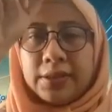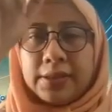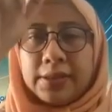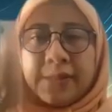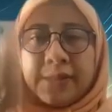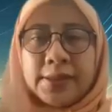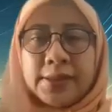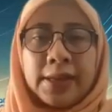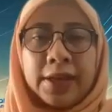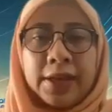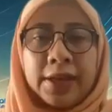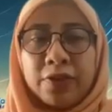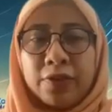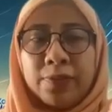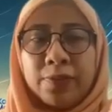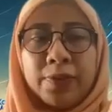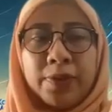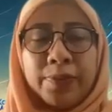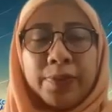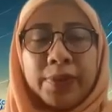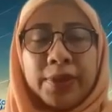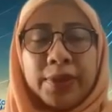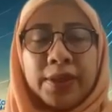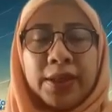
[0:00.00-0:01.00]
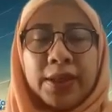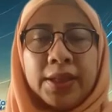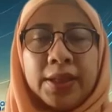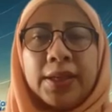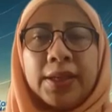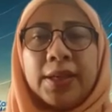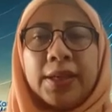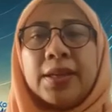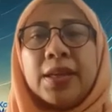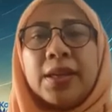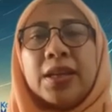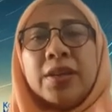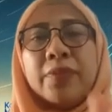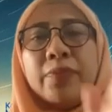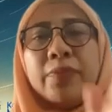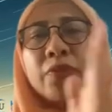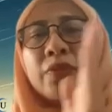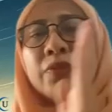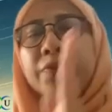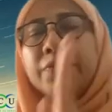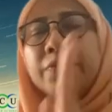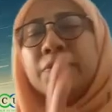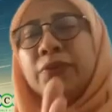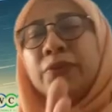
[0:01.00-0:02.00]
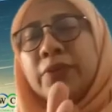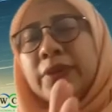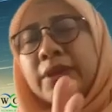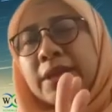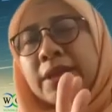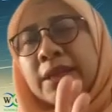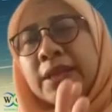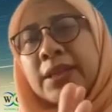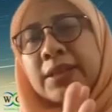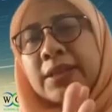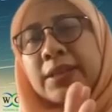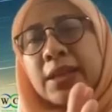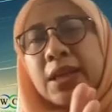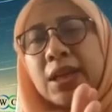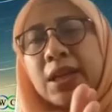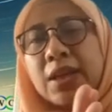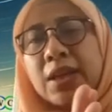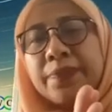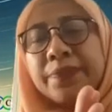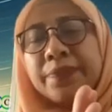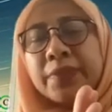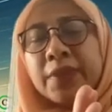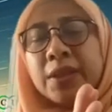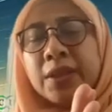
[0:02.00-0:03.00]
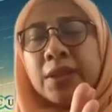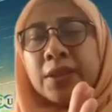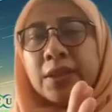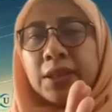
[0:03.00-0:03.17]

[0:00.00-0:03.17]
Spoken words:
a set of property, and then it moves to another time,